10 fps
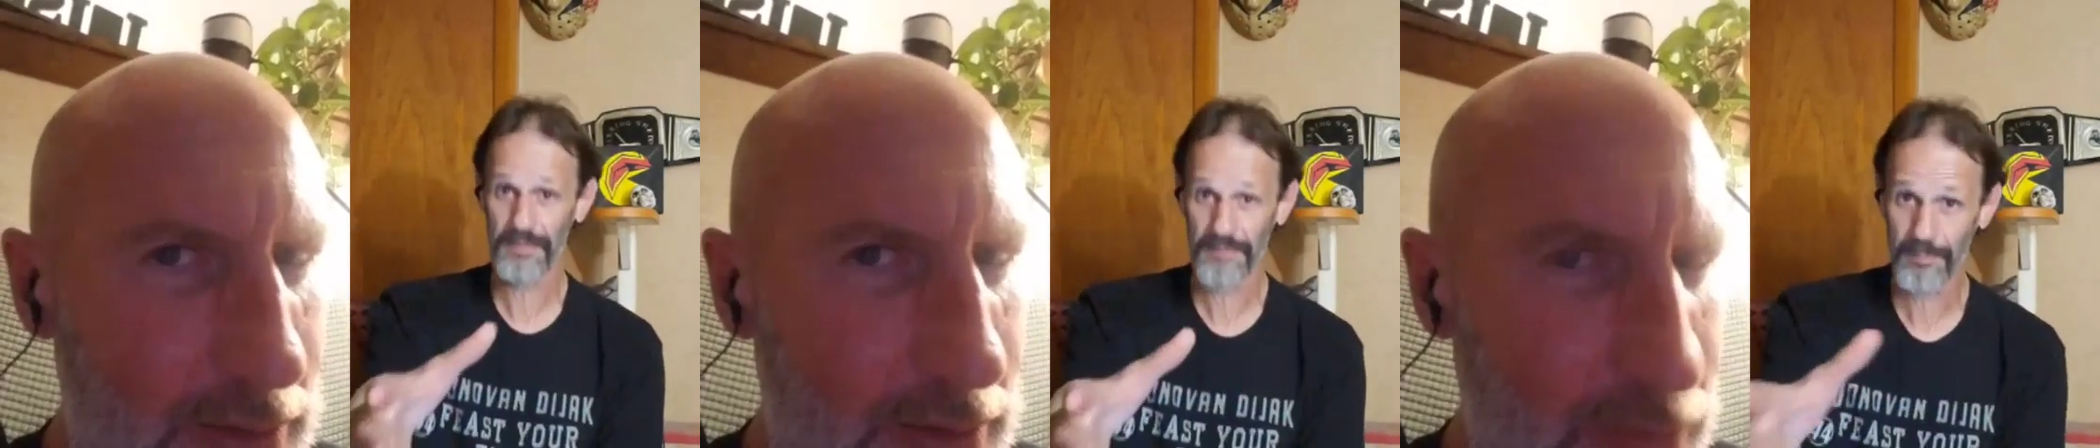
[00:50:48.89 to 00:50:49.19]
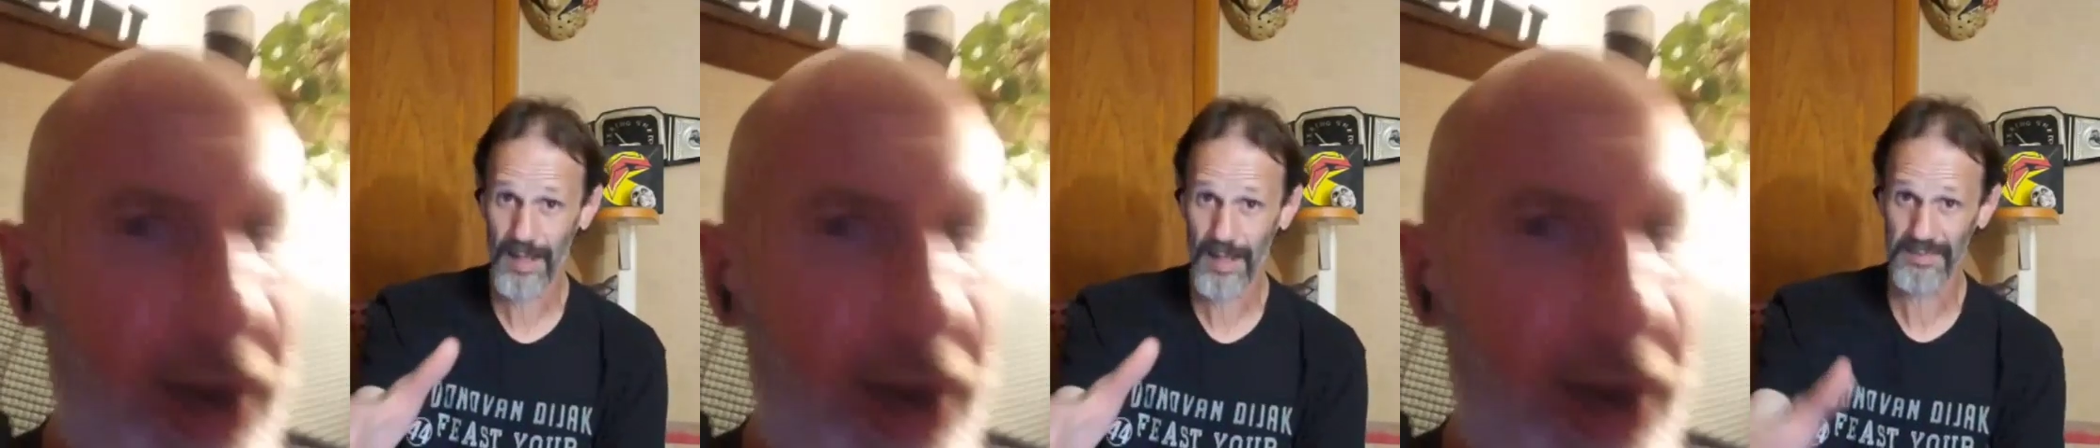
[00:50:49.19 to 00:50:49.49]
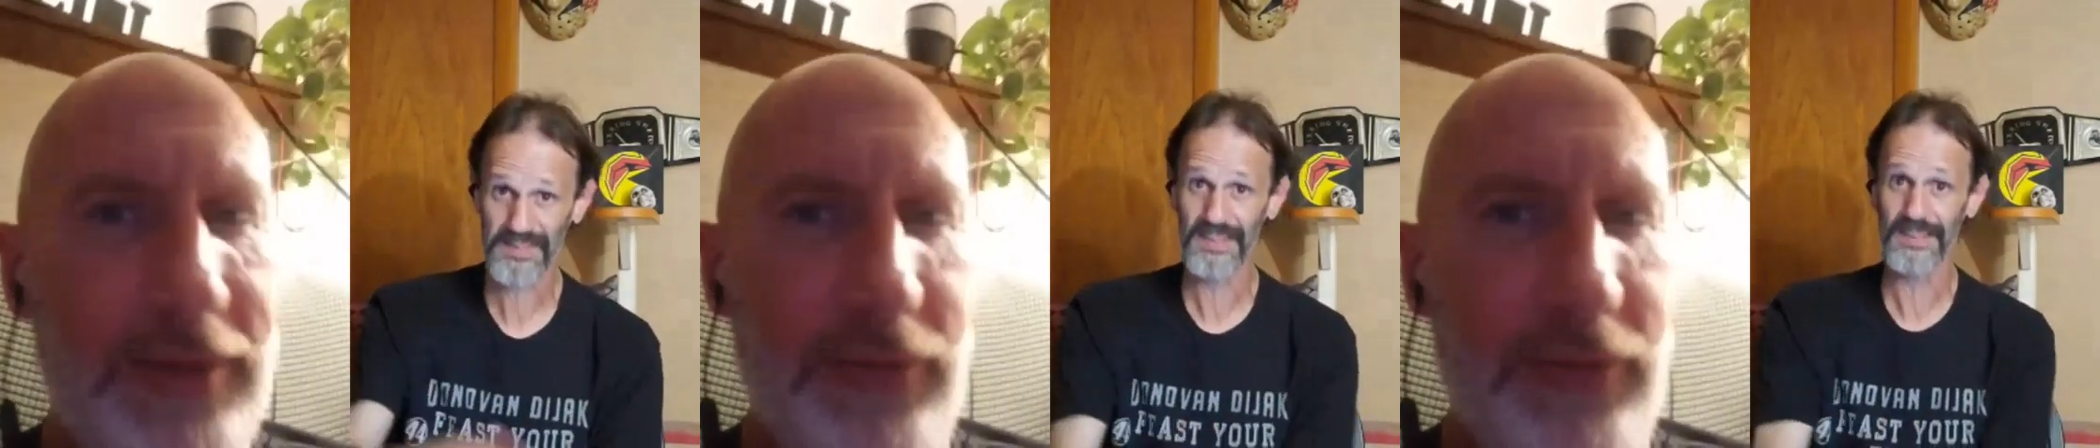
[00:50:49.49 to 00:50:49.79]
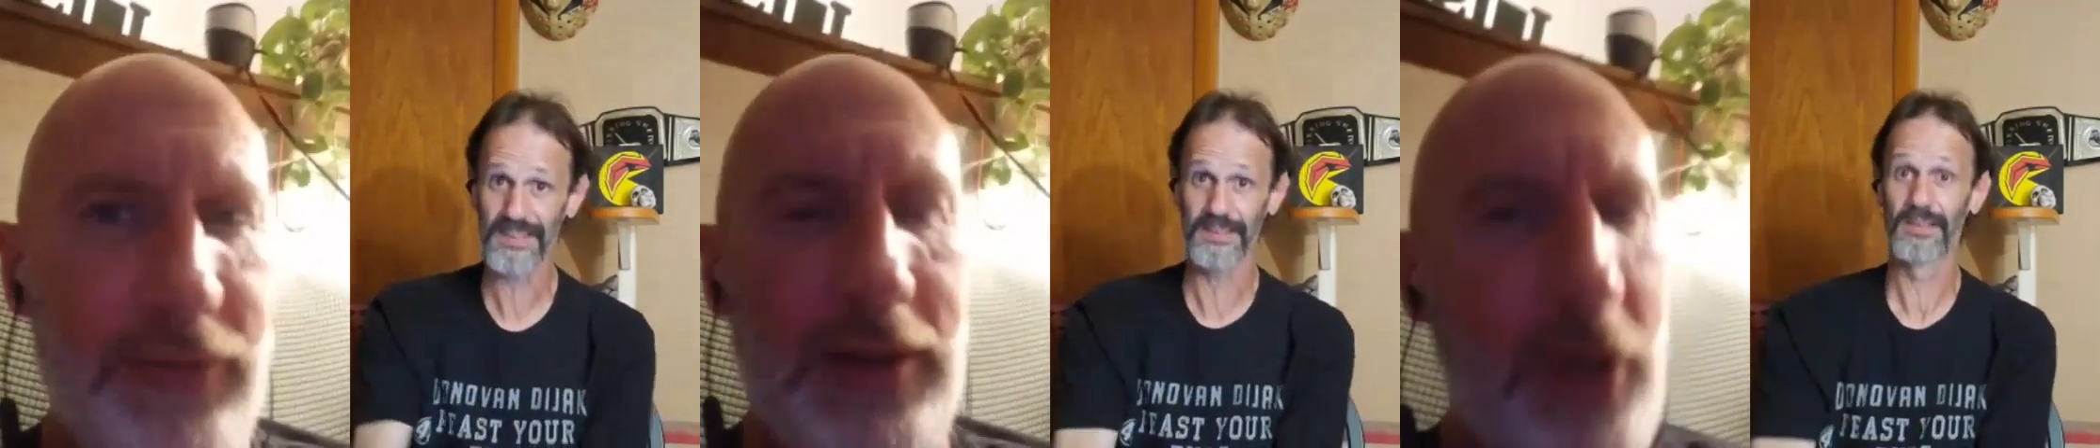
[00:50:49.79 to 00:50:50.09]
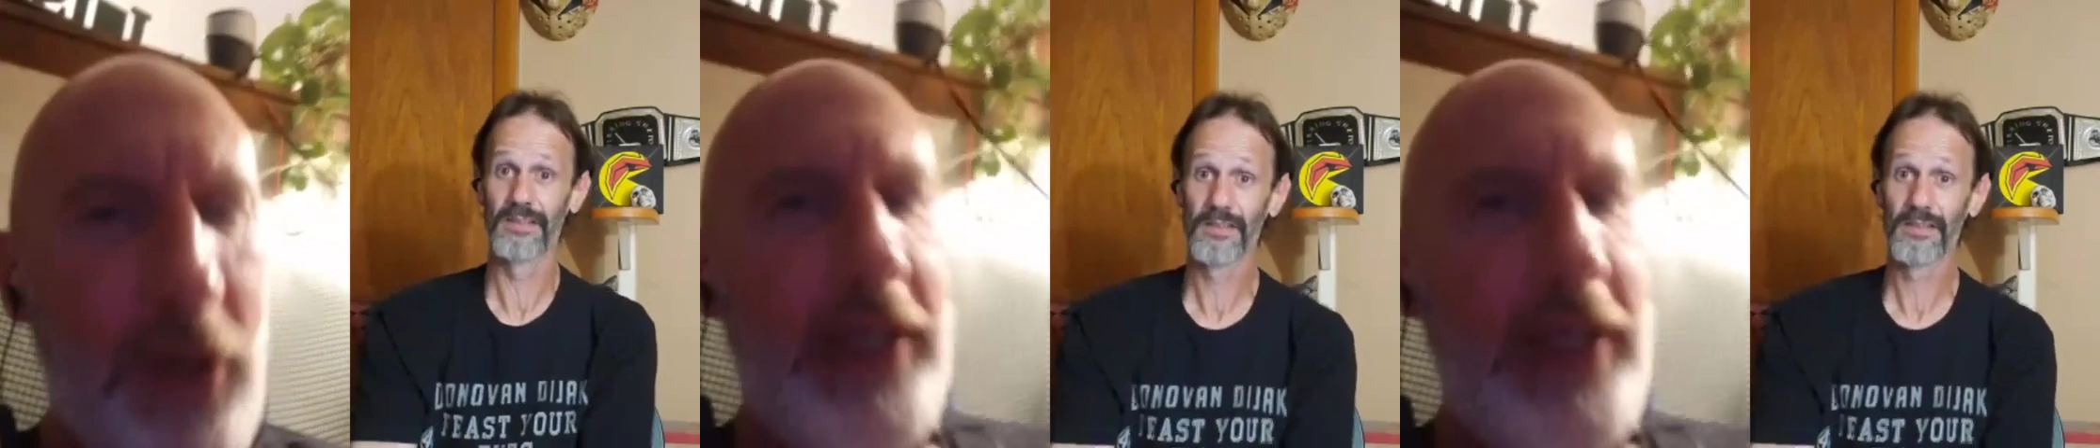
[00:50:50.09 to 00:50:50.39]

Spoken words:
if I'm not mistaken.